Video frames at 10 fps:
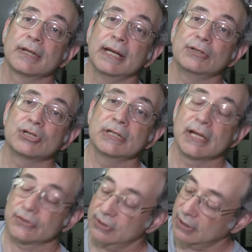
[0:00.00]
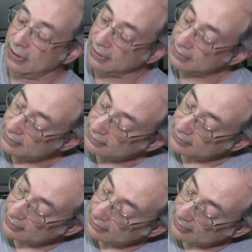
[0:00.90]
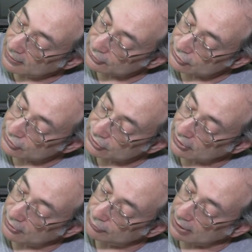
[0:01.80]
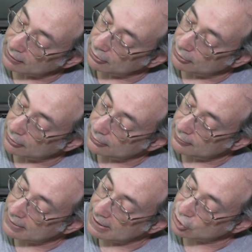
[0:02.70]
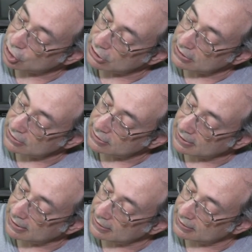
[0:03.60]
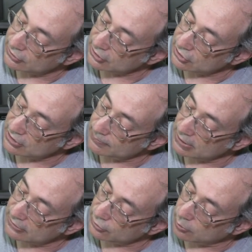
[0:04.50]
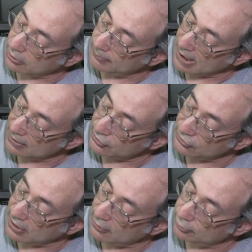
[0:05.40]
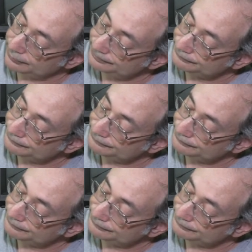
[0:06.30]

HD SDI. Just regular HD, 1080, 60p is where it maxes out.